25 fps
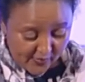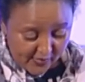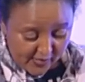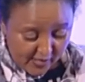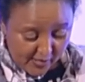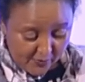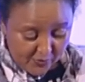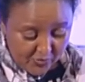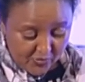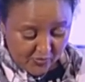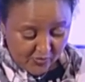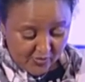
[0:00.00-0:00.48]
the
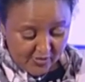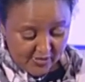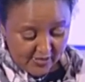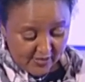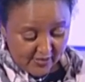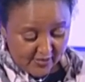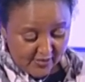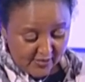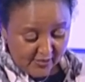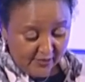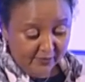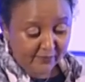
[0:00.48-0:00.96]
capital
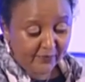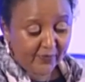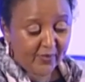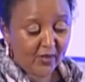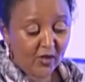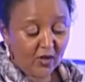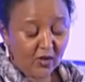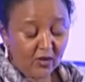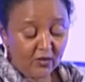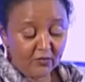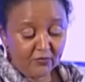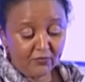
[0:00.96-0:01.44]
city
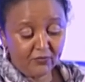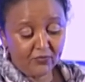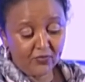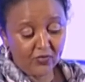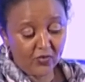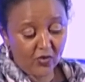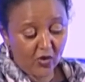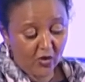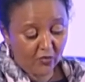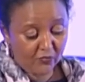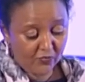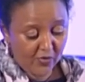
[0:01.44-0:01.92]

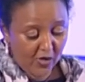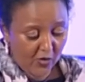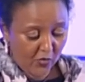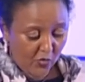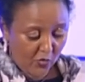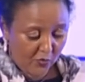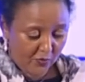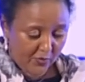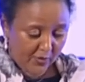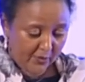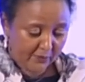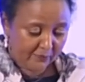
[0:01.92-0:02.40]
of
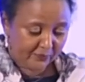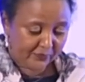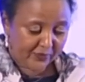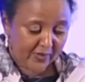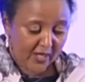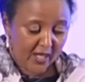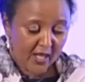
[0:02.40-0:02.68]
Nairobi.